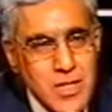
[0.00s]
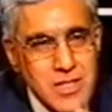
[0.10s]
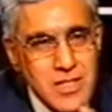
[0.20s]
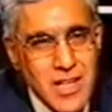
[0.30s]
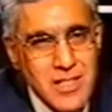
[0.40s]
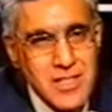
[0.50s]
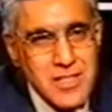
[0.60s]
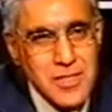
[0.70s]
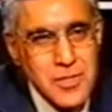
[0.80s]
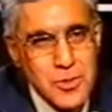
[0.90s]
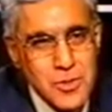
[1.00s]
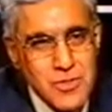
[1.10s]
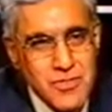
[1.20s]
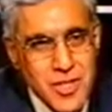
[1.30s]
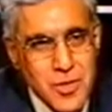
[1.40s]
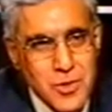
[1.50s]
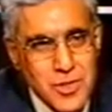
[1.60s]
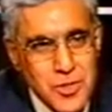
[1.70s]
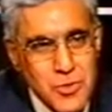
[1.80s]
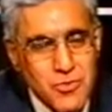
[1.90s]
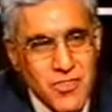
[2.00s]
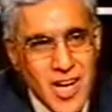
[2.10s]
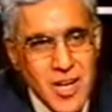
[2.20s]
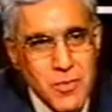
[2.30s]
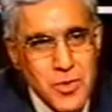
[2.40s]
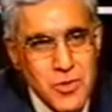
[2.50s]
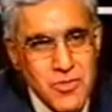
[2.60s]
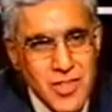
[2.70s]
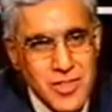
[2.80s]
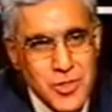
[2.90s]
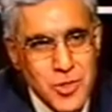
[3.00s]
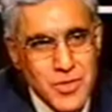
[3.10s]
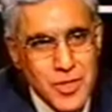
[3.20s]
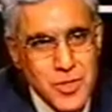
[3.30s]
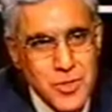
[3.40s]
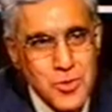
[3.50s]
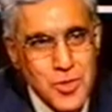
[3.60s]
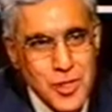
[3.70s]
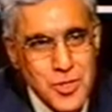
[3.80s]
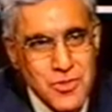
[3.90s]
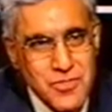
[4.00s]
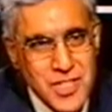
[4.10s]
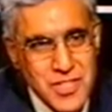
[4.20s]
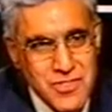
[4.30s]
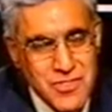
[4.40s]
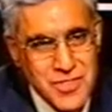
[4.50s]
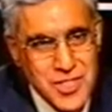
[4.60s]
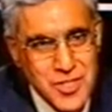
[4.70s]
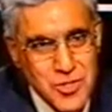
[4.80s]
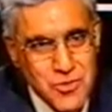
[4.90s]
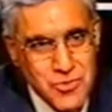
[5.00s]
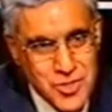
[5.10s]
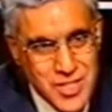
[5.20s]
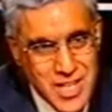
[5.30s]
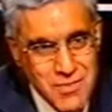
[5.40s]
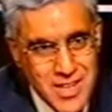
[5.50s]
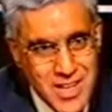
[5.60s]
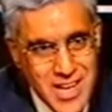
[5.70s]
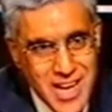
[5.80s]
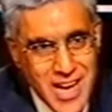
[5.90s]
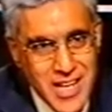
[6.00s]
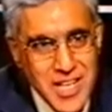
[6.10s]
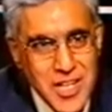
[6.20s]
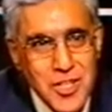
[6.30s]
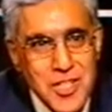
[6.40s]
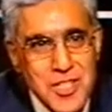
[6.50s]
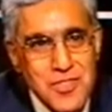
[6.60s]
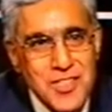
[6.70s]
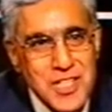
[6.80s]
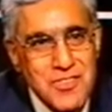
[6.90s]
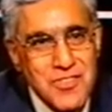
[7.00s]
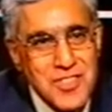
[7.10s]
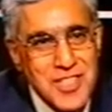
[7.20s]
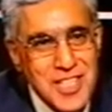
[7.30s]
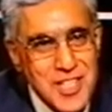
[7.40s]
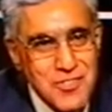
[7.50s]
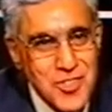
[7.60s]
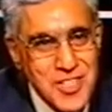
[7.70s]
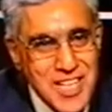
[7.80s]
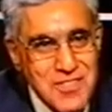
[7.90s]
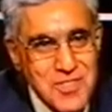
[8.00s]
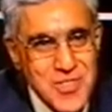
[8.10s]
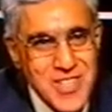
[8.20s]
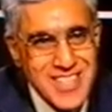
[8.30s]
once again, this is the sort of record that you vie with your father over because you got your first 50 in your fourth game and he got his first 50 in his fourth game